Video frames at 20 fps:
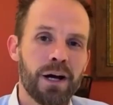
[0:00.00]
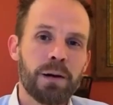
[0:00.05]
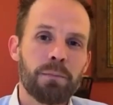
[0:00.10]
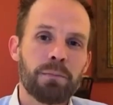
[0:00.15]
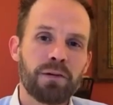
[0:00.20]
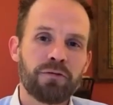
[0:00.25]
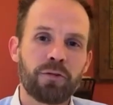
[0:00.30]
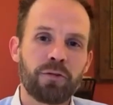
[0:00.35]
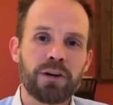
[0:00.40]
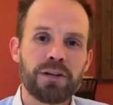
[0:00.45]

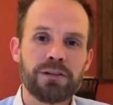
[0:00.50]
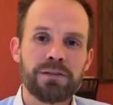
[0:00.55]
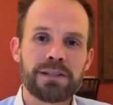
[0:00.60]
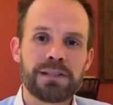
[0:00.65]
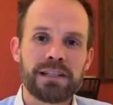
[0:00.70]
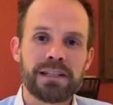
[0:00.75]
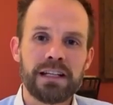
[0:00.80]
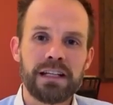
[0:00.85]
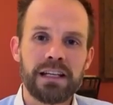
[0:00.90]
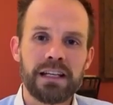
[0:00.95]
before you
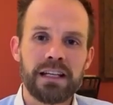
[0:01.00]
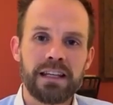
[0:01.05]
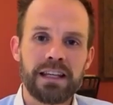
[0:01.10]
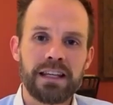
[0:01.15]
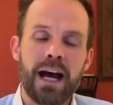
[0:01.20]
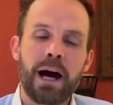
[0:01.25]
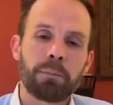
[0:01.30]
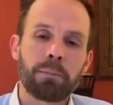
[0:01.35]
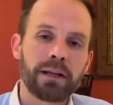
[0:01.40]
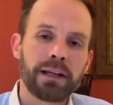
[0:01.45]
see the
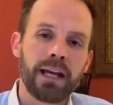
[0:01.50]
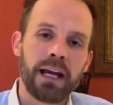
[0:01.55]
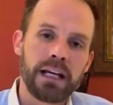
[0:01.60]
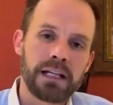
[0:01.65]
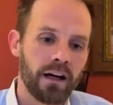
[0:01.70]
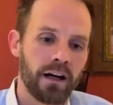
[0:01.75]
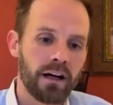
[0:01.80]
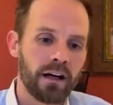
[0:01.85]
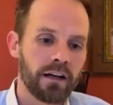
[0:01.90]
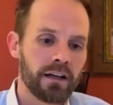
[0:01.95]

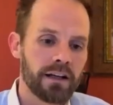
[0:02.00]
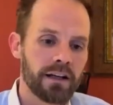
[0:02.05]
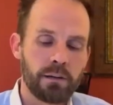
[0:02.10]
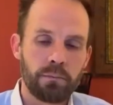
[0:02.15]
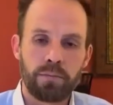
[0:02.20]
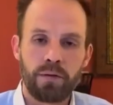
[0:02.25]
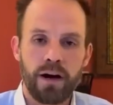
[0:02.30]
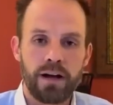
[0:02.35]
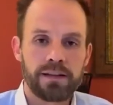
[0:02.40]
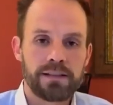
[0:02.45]
application get
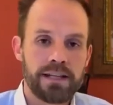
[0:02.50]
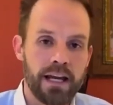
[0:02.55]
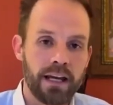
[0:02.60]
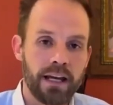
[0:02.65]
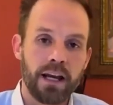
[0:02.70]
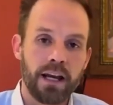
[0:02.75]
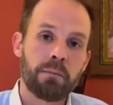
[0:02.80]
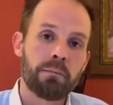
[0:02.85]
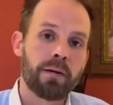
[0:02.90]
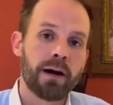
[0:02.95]
taken
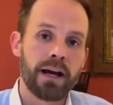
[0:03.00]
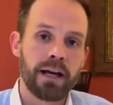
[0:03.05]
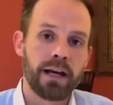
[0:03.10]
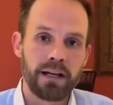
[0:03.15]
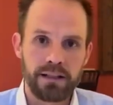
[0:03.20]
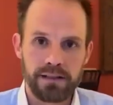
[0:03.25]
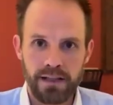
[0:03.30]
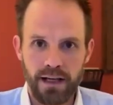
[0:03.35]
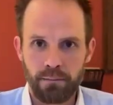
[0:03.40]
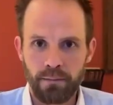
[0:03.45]
up by an
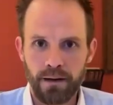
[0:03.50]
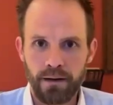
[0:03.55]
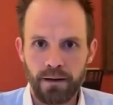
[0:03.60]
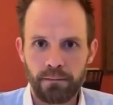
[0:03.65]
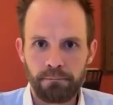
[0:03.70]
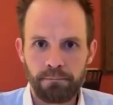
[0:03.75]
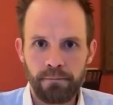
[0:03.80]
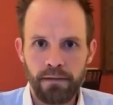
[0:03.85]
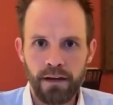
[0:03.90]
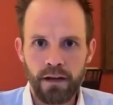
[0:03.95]
examiner.
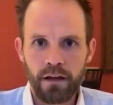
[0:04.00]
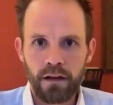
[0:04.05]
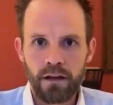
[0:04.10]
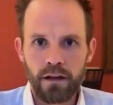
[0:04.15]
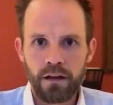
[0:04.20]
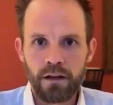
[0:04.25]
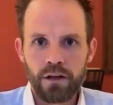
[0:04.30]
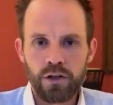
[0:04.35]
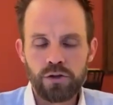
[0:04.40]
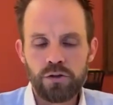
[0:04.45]

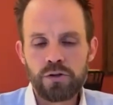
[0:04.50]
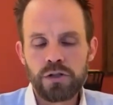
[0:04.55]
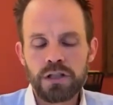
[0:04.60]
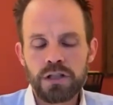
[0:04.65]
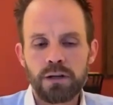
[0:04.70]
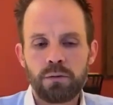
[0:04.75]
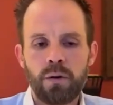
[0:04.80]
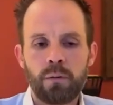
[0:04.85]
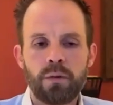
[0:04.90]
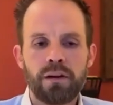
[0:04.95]
Usually
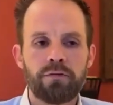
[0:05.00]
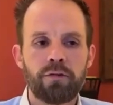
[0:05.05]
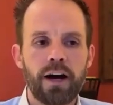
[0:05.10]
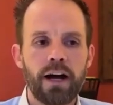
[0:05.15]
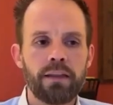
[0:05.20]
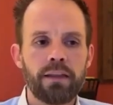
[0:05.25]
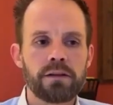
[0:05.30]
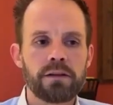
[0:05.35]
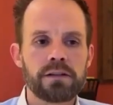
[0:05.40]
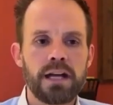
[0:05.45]
when we file
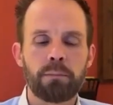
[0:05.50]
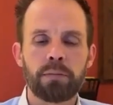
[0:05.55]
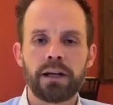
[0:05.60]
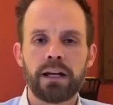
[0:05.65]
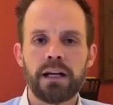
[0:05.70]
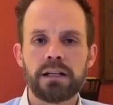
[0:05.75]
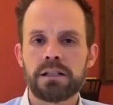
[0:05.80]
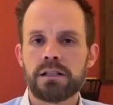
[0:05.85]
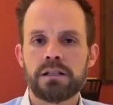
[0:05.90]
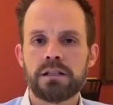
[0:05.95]
those
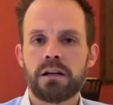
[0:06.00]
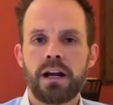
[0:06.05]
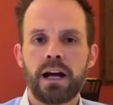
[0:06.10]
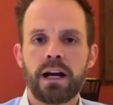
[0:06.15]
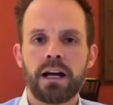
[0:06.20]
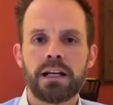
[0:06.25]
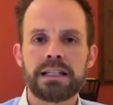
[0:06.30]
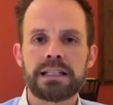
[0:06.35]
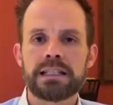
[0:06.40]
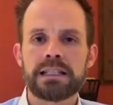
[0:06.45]
applications, you're not
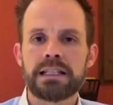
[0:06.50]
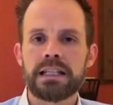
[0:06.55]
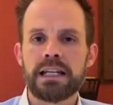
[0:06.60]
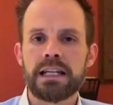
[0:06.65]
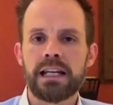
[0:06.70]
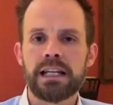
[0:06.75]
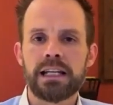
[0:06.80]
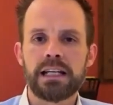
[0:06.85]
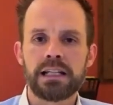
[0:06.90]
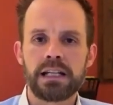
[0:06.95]
going to see any
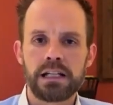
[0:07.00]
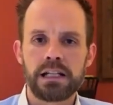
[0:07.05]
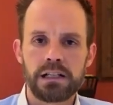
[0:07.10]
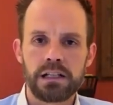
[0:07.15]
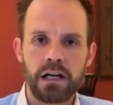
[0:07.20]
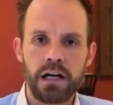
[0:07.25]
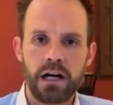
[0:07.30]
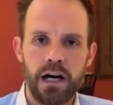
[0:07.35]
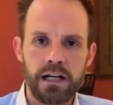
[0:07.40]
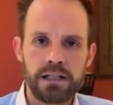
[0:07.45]
additional
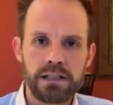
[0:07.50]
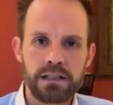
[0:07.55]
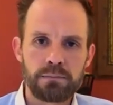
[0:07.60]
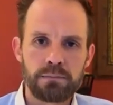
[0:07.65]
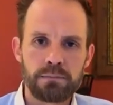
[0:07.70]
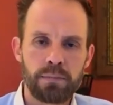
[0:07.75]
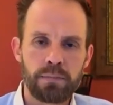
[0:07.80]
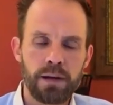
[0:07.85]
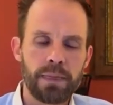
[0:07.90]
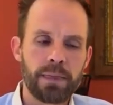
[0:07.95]
costs,
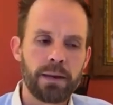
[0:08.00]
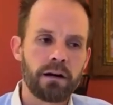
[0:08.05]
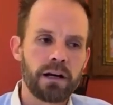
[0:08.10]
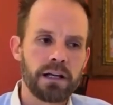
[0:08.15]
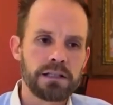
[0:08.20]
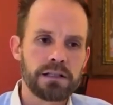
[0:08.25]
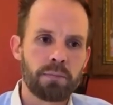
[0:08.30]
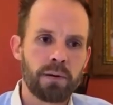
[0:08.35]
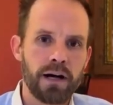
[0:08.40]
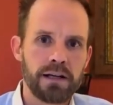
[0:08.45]
but there is a
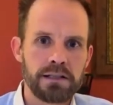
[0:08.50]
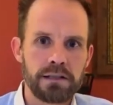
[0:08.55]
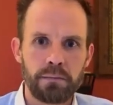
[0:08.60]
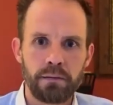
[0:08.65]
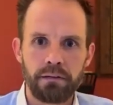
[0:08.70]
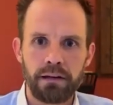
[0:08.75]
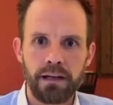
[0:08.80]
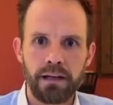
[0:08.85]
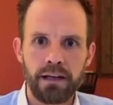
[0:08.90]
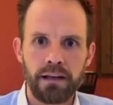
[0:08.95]

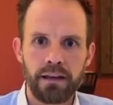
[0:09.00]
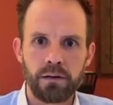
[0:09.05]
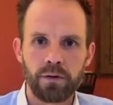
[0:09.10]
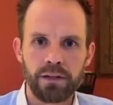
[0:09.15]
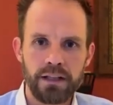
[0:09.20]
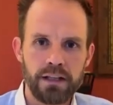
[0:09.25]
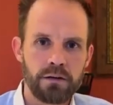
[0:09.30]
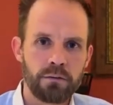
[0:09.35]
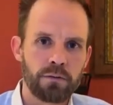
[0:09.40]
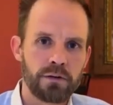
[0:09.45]
possibility that we'll need
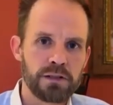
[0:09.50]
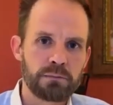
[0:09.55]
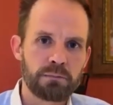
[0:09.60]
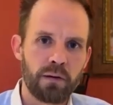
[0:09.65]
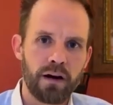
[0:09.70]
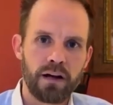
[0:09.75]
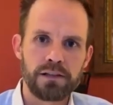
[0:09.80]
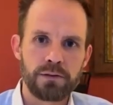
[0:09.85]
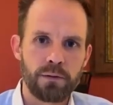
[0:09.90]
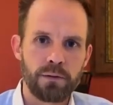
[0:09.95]
to
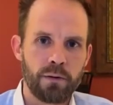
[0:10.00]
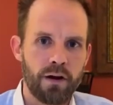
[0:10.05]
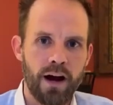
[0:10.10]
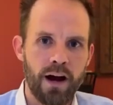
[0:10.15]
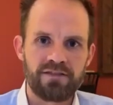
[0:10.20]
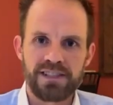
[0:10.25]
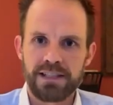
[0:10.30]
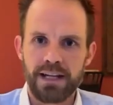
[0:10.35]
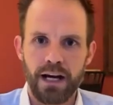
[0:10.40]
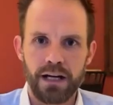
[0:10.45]
respond to an
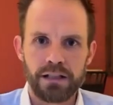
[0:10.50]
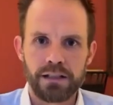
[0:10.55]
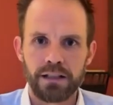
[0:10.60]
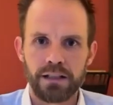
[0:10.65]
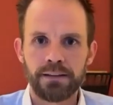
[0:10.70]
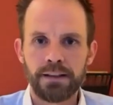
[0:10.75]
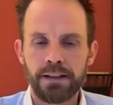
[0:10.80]
office action